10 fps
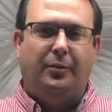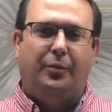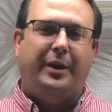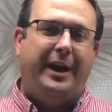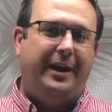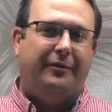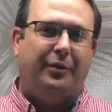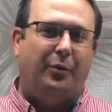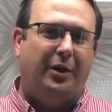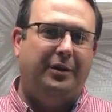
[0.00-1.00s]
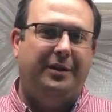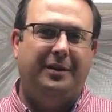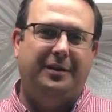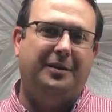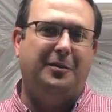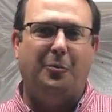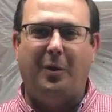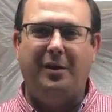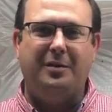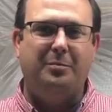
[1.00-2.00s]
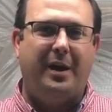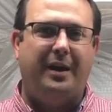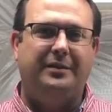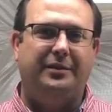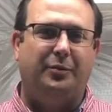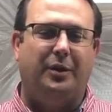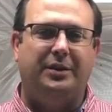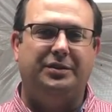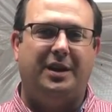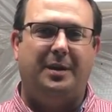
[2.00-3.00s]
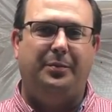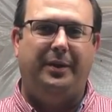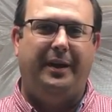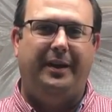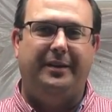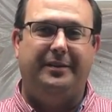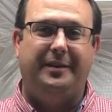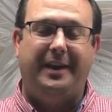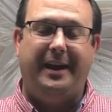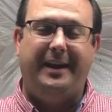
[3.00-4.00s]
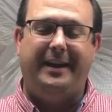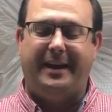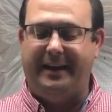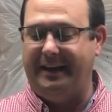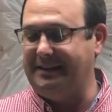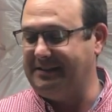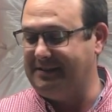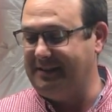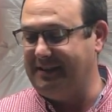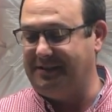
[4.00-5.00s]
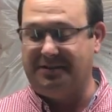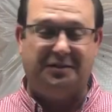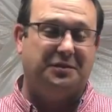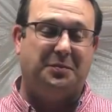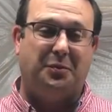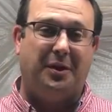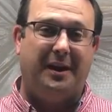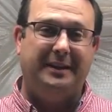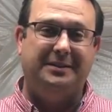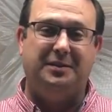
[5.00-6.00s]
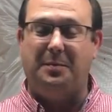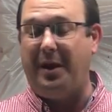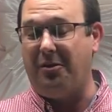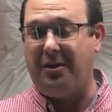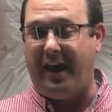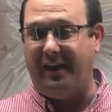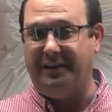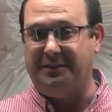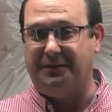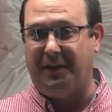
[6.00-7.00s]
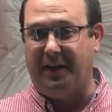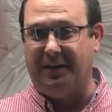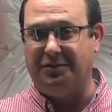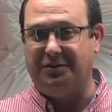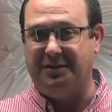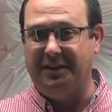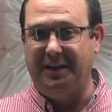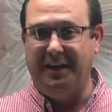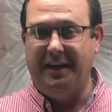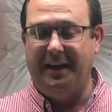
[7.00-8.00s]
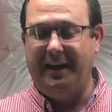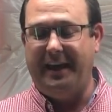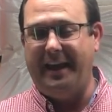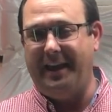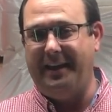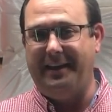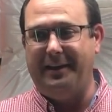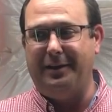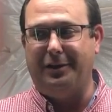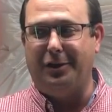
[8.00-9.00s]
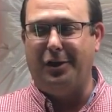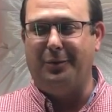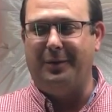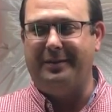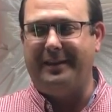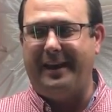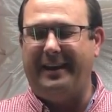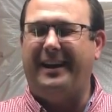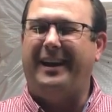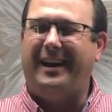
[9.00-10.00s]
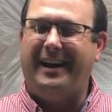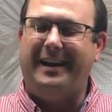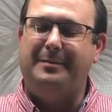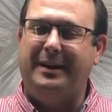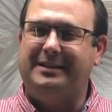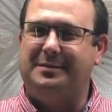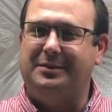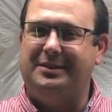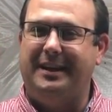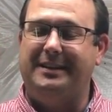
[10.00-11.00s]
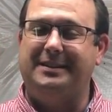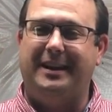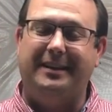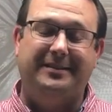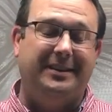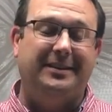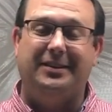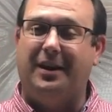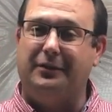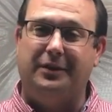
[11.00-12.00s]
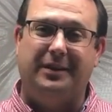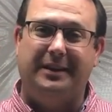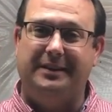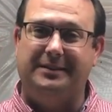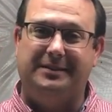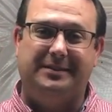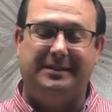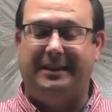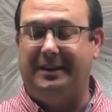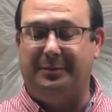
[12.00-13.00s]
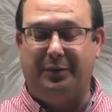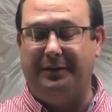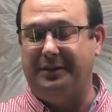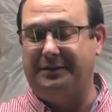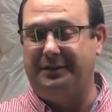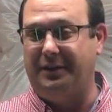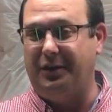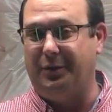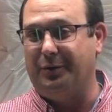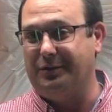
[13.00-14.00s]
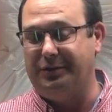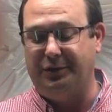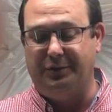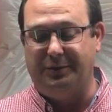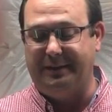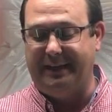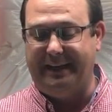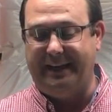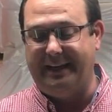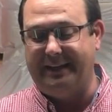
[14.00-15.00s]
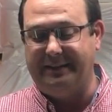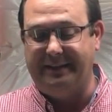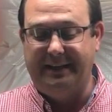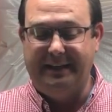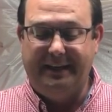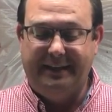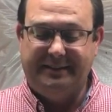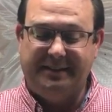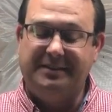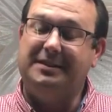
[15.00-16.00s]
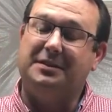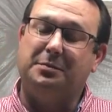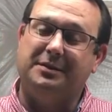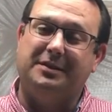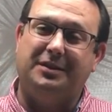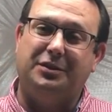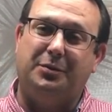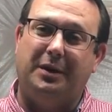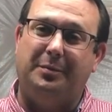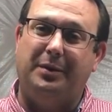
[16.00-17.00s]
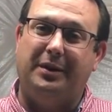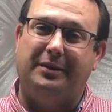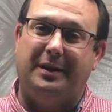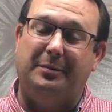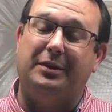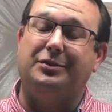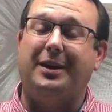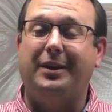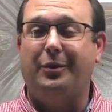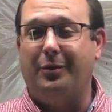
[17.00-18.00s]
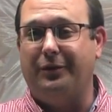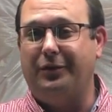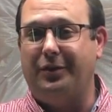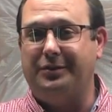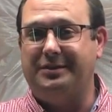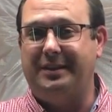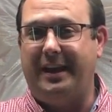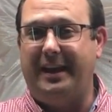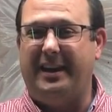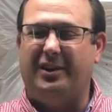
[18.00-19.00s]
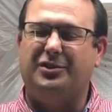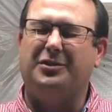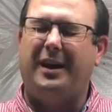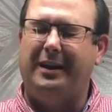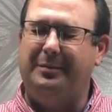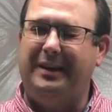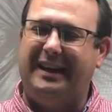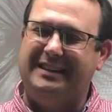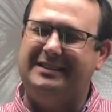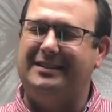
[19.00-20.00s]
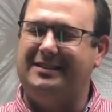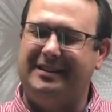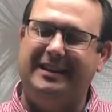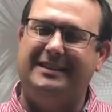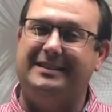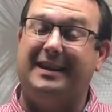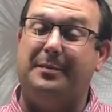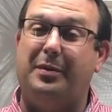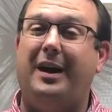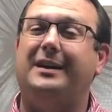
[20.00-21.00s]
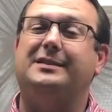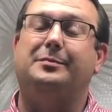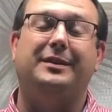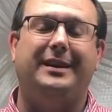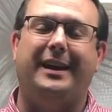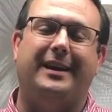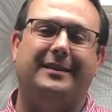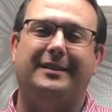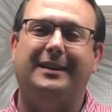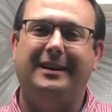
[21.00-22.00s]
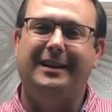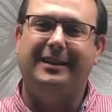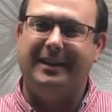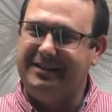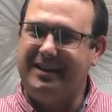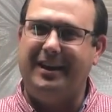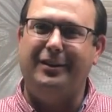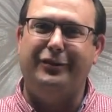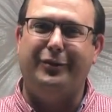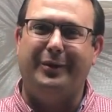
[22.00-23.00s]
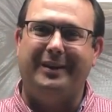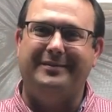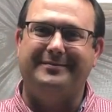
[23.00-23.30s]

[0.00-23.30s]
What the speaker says: Well, hey everyone, welcome back to the workshop, and today, I guess this is a surprise, the Bearcat is finished. And along with that, I made some mistakes and didn't cover things in a previous video or two, and since this was such a quick build, I'm going to try to go over those today, and I'll try to be as succinct as I possibly can. Let's get into it.